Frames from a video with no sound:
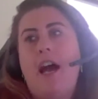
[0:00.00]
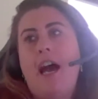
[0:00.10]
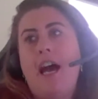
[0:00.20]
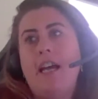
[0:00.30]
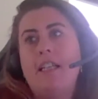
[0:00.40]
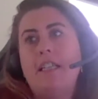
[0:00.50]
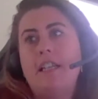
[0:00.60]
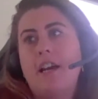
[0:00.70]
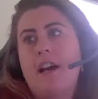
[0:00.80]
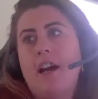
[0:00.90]
And
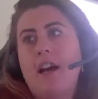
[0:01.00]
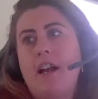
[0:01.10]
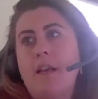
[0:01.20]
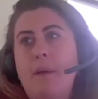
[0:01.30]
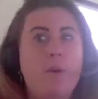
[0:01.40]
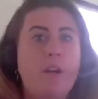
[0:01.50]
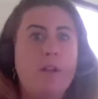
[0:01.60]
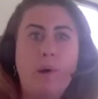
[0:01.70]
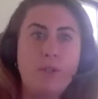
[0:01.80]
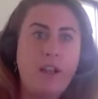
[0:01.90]
like people
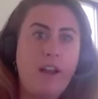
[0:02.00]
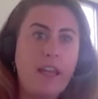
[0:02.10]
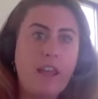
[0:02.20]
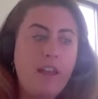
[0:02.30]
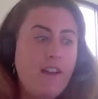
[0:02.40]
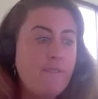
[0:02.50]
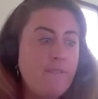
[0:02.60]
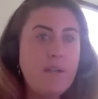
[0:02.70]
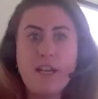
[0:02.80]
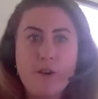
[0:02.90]
can post like
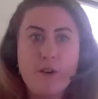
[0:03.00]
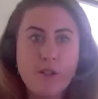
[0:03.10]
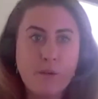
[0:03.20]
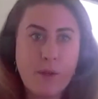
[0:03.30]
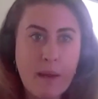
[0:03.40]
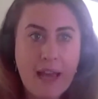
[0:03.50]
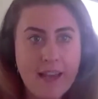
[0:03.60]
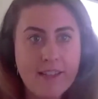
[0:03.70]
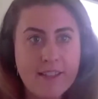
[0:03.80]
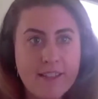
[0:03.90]
videos of their
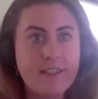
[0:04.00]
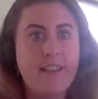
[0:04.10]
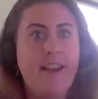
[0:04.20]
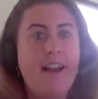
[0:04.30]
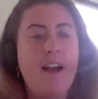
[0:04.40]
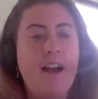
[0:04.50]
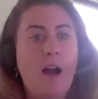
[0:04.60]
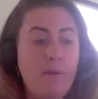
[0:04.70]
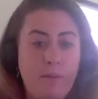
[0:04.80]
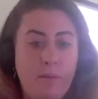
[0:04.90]
pets.
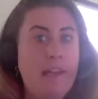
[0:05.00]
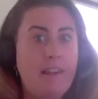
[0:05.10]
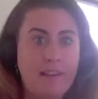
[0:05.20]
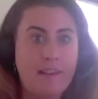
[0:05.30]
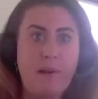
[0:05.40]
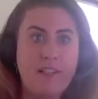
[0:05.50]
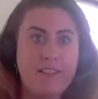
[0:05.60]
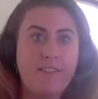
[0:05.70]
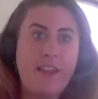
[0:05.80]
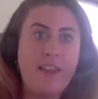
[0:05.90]
I'm a big
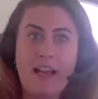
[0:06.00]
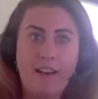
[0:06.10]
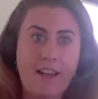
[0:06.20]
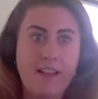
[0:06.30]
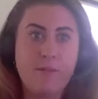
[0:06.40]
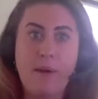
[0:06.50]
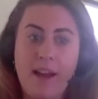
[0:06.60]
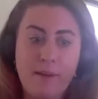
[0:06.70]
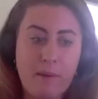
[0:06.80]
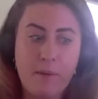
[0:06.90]
person of that. Like I
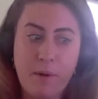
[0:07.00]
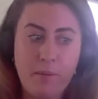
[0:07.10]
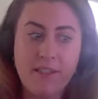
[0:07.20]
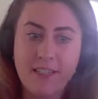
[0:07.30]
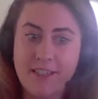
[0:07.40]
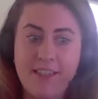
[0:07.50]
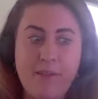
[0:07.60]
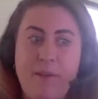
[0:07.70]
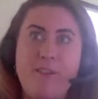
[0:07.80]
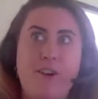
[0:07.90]
swear people are probably sick of seeing
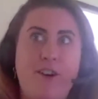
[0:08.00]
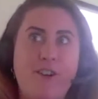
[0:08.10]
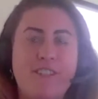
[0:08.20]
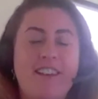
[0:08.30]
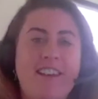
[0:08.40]
my dogs.